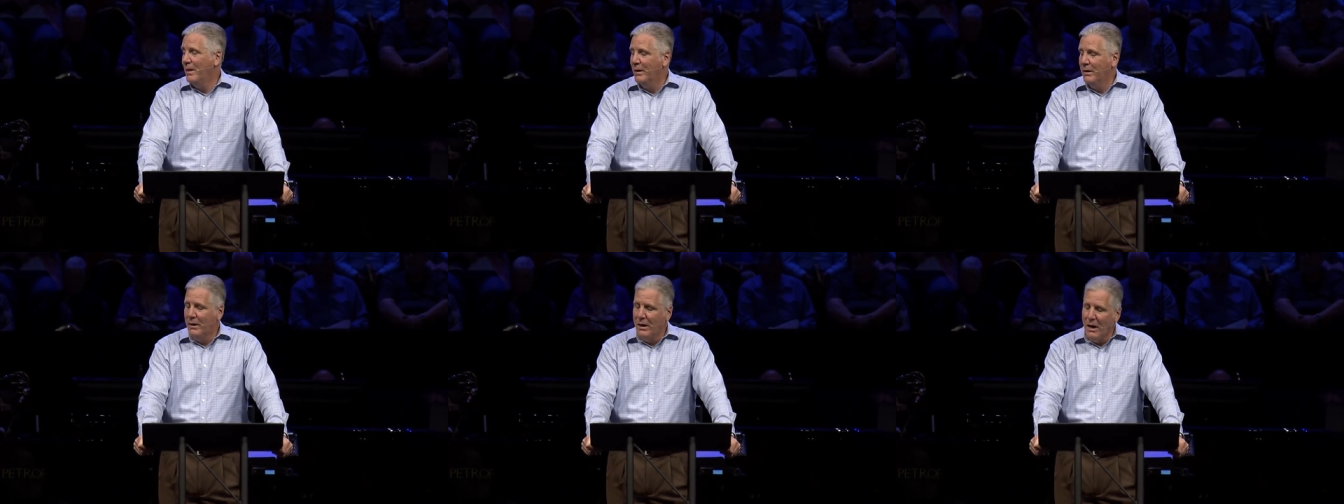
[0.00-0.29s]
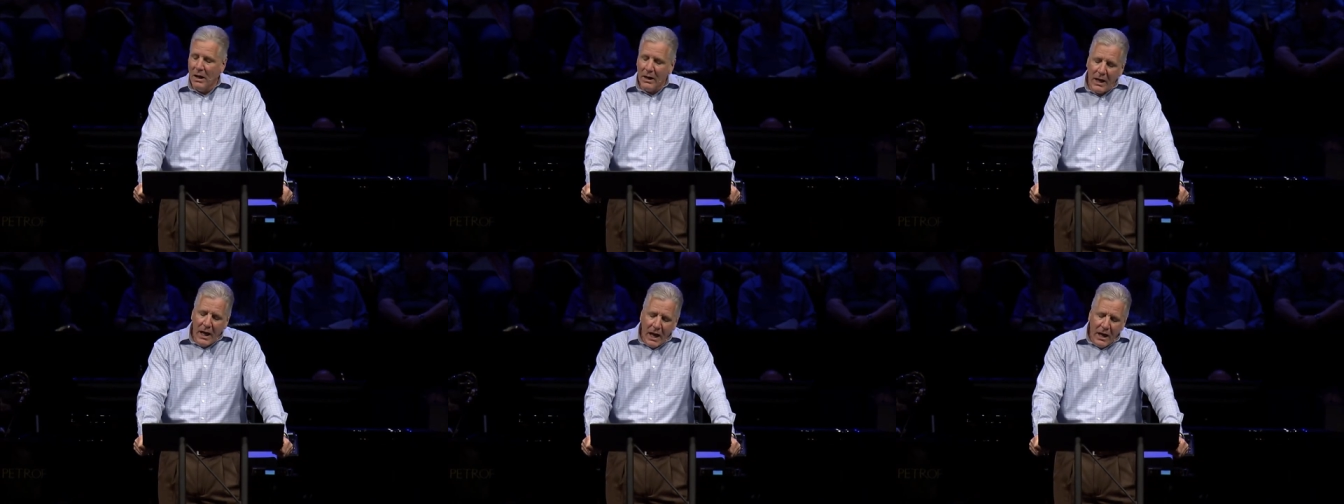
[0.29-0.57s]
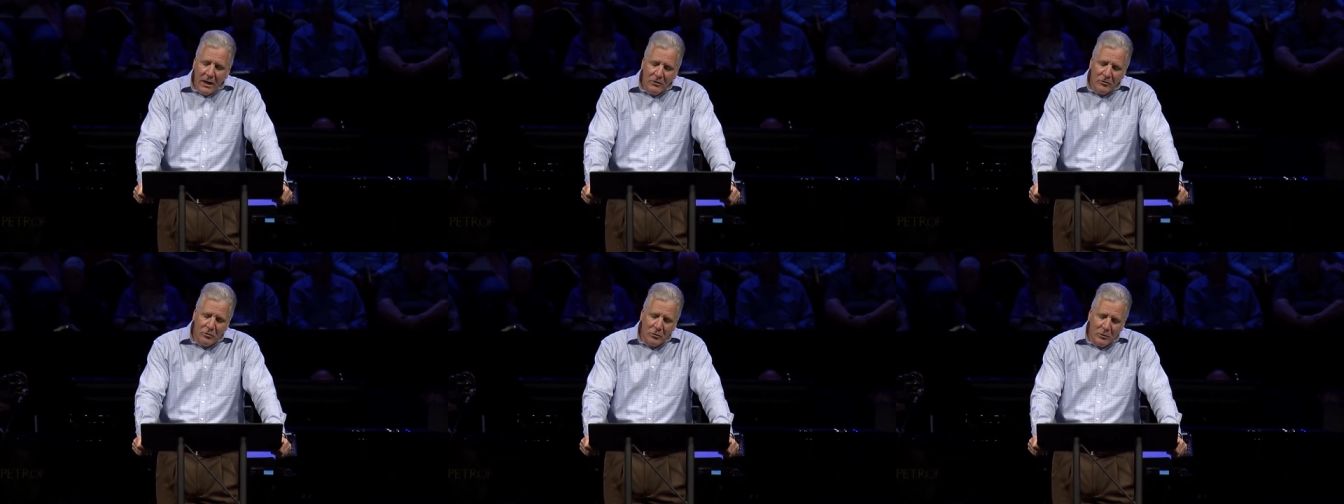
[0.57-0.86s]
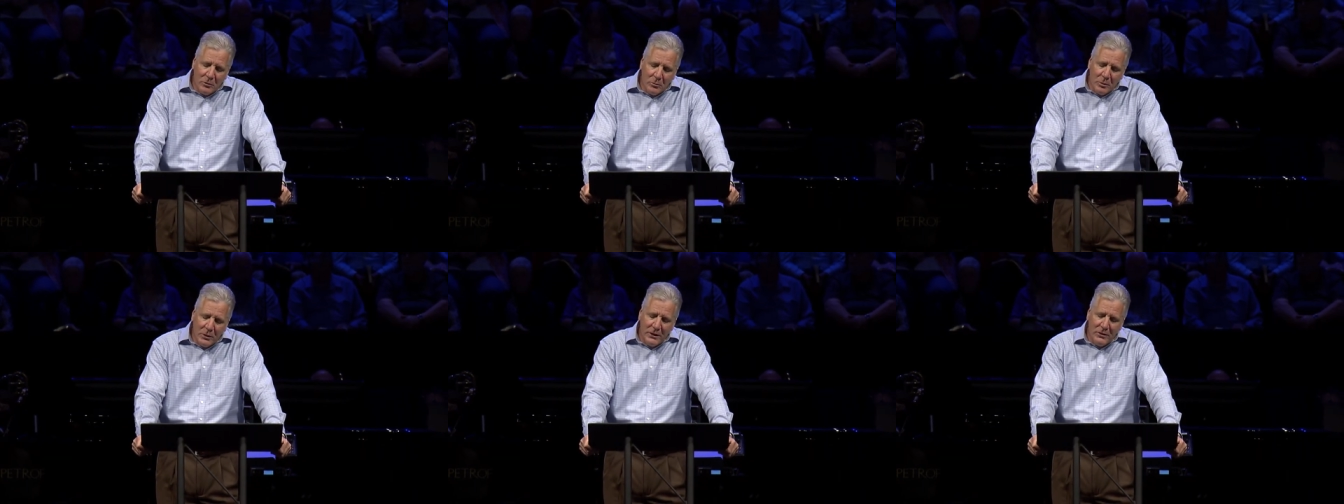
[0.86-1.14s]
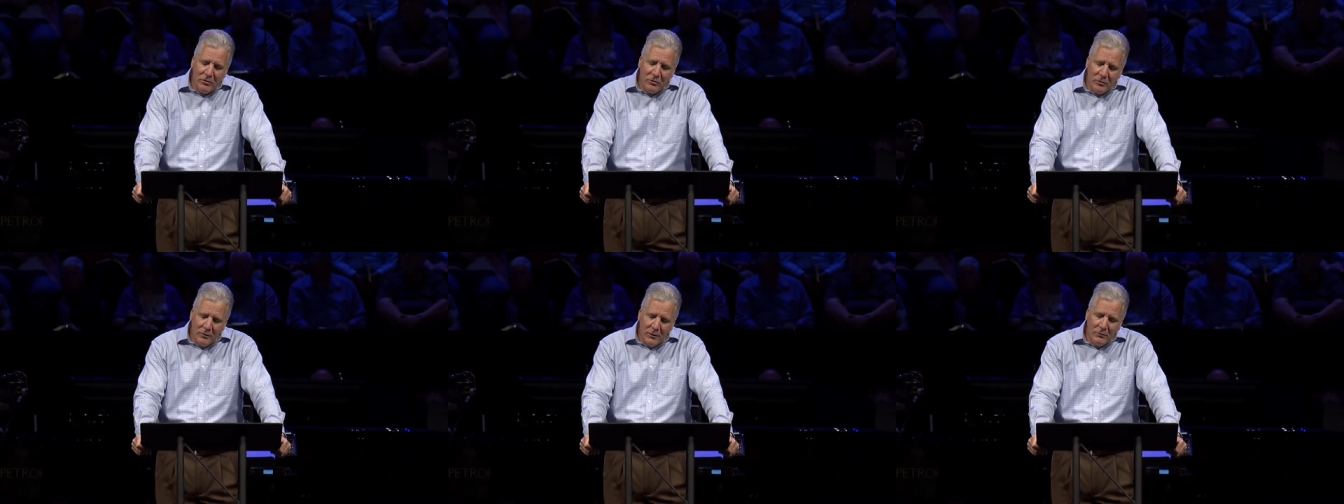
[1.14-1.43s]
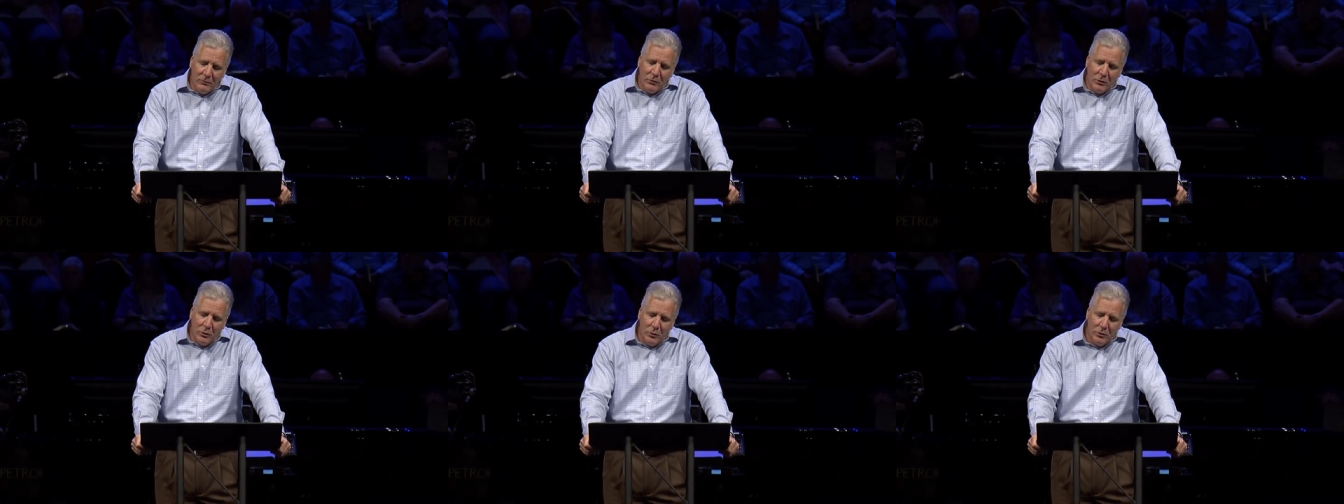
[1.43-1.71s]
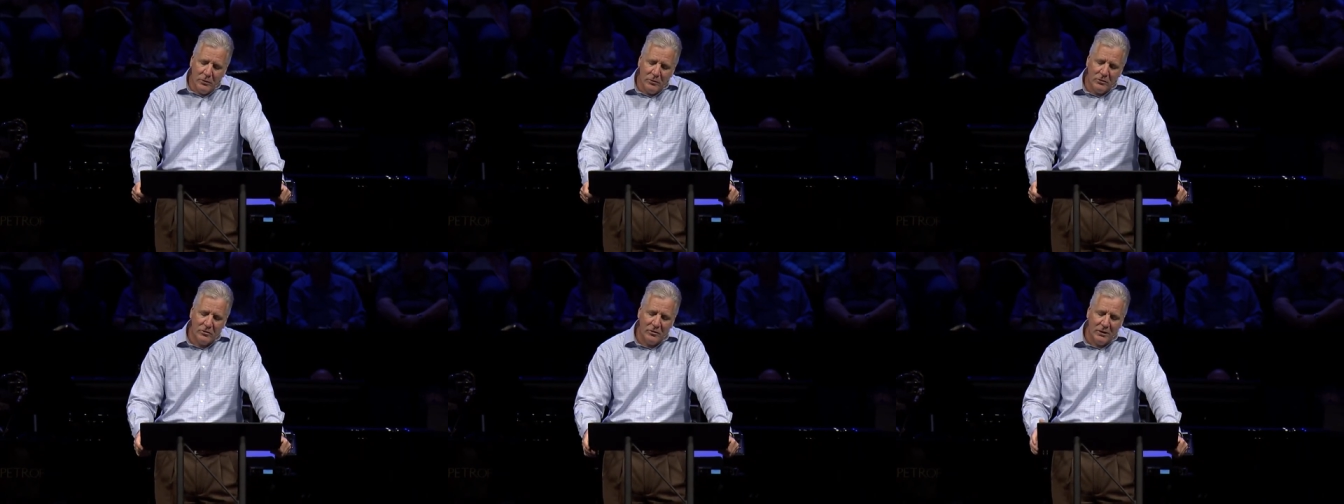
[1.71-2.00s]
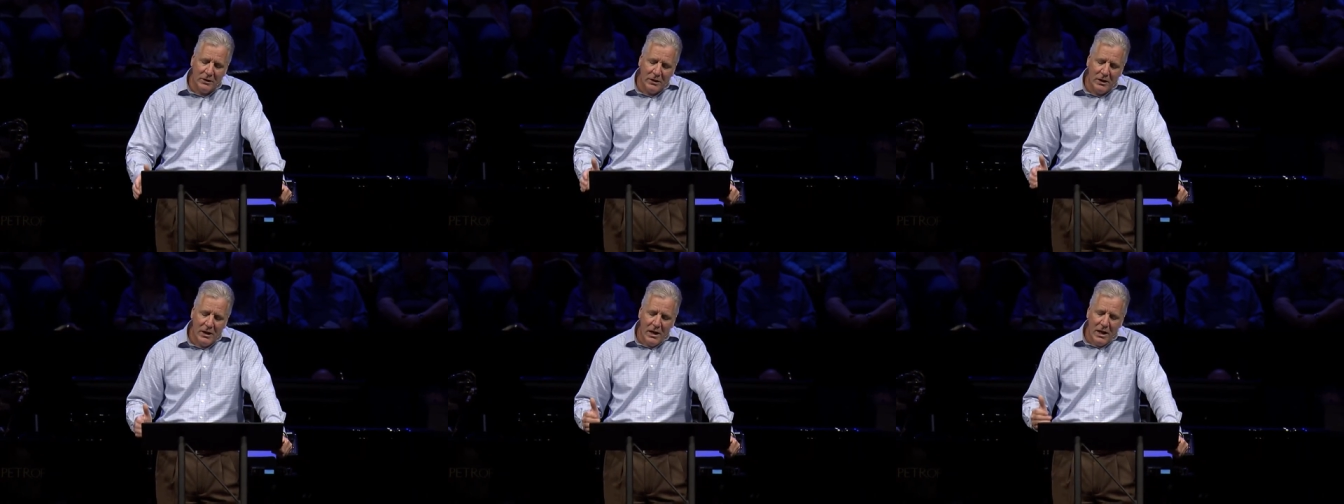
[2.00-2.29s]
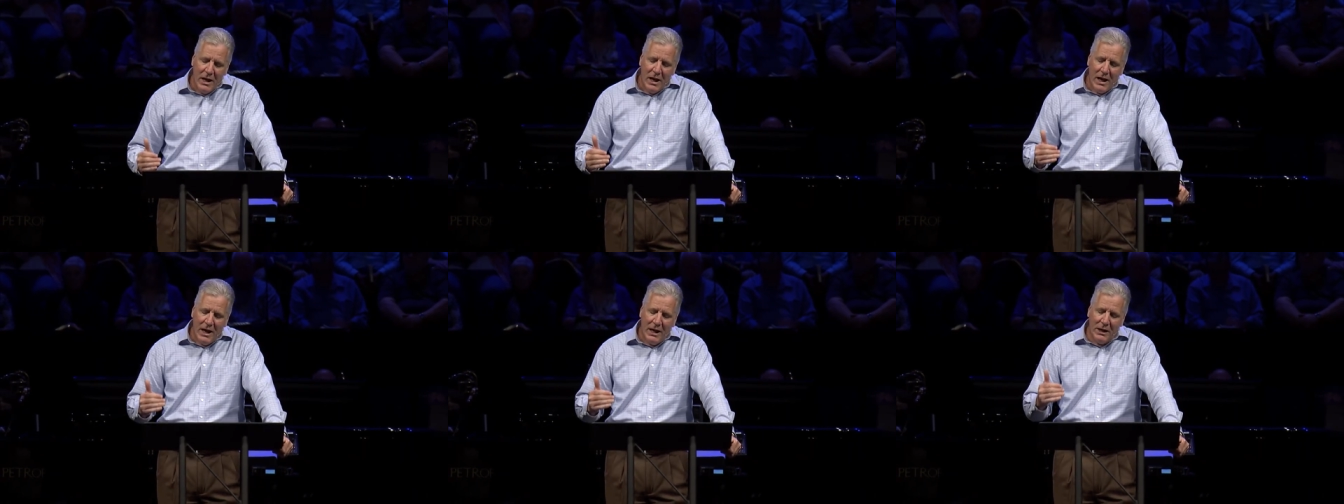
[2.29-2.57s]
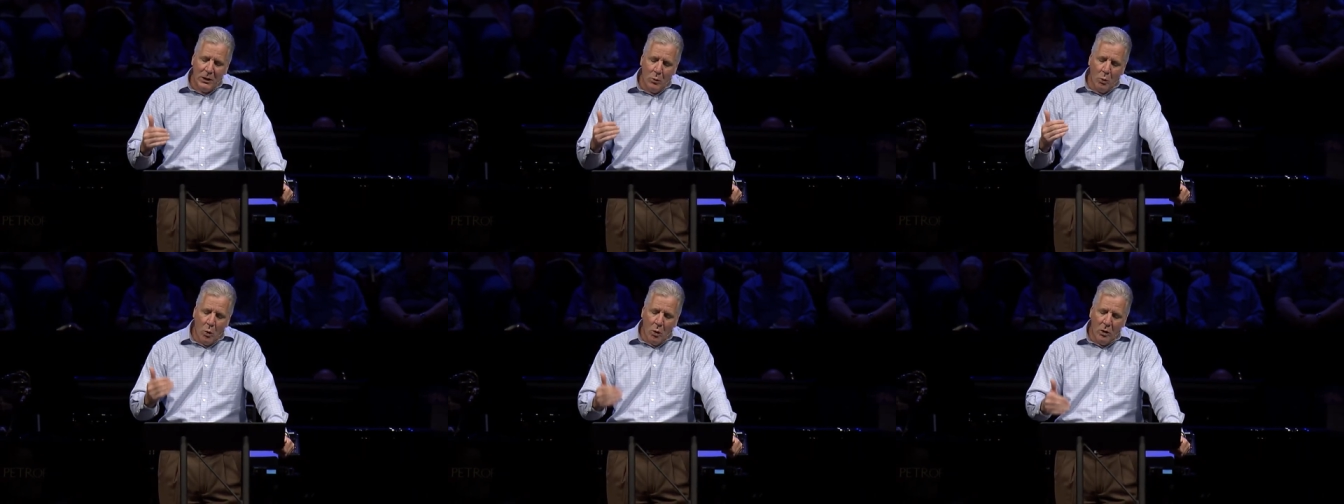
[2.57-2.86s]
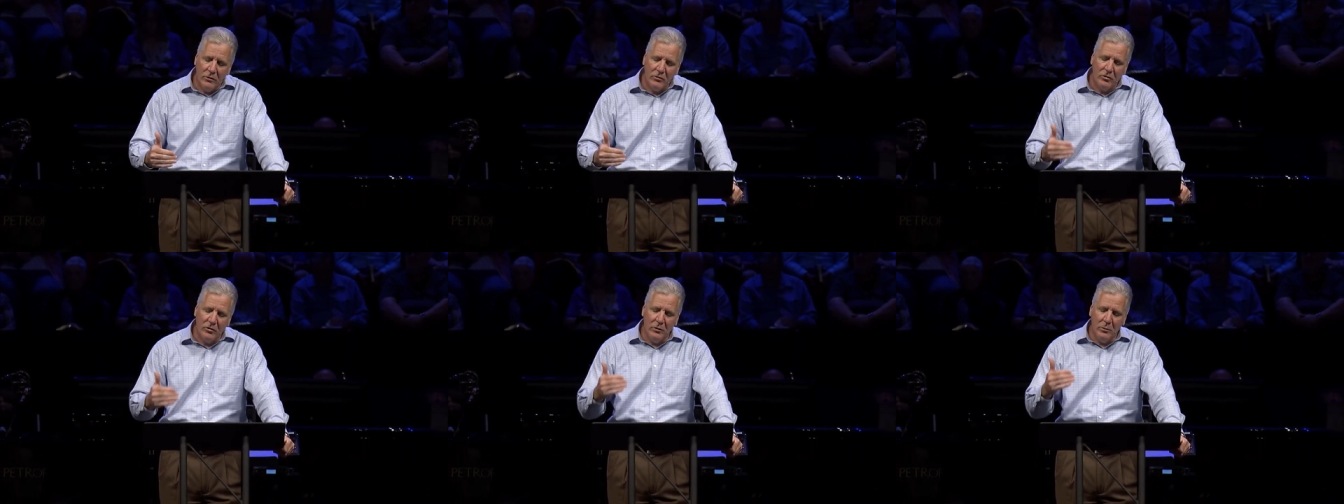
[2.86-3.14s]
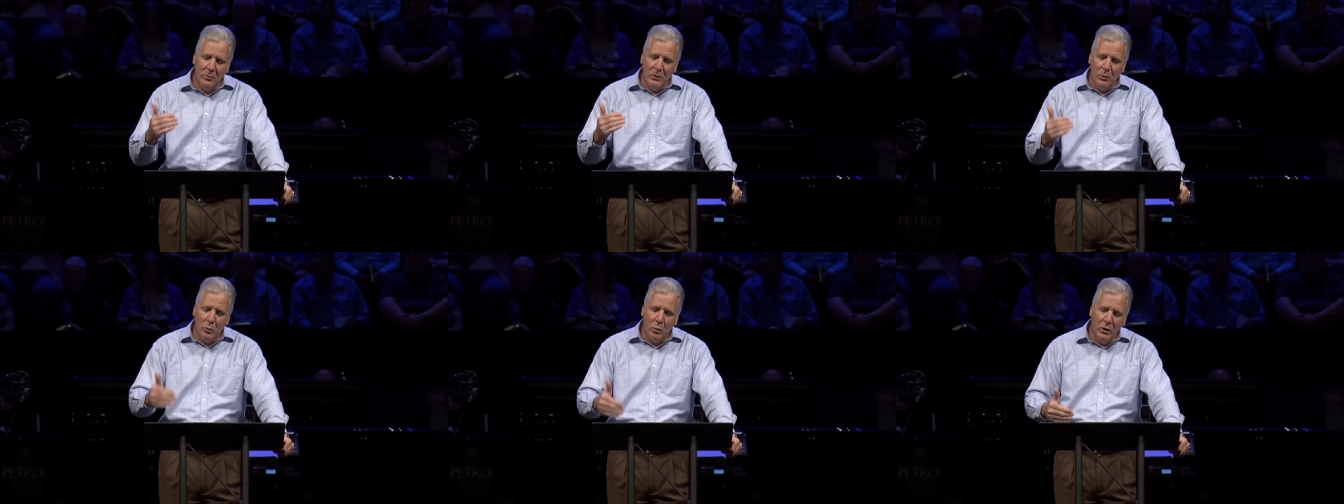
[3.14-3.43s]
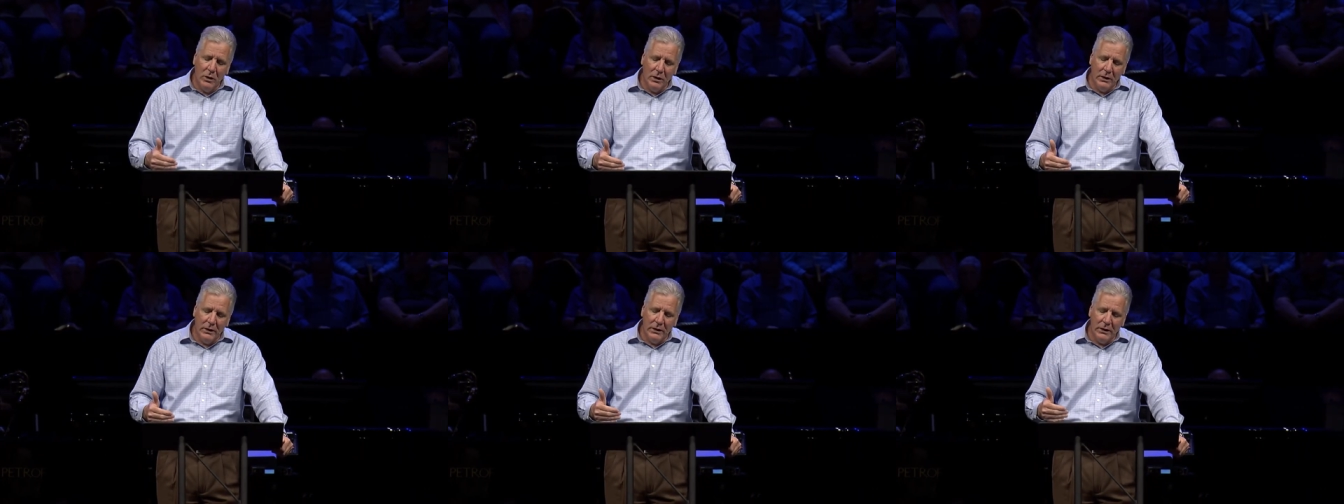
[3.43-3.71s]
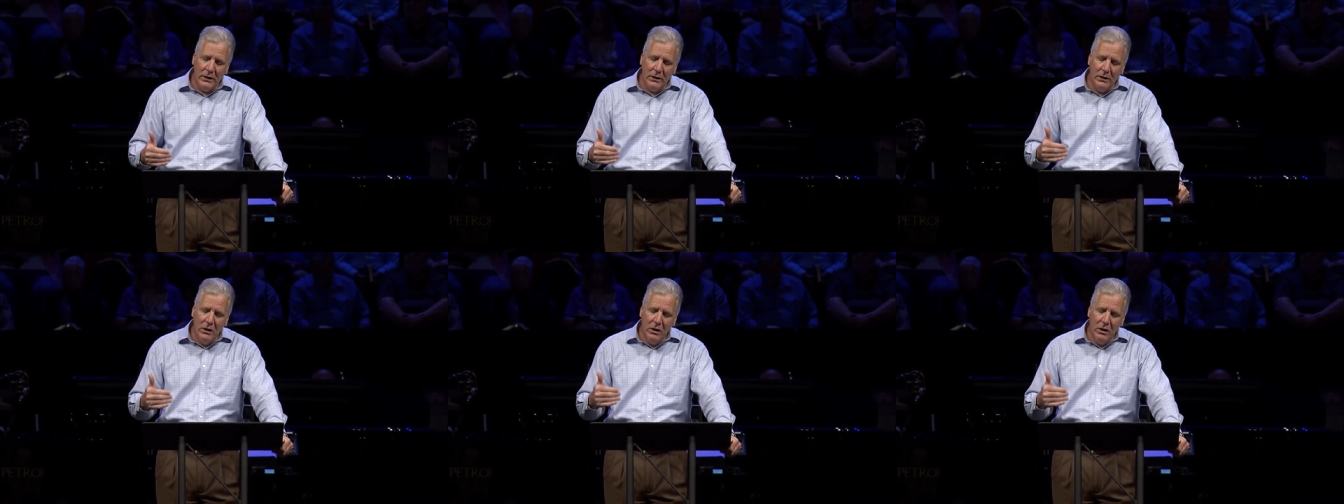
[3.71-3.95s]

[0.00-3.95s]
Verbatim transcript: God has you in a place of influence, and, and He wants you to be willing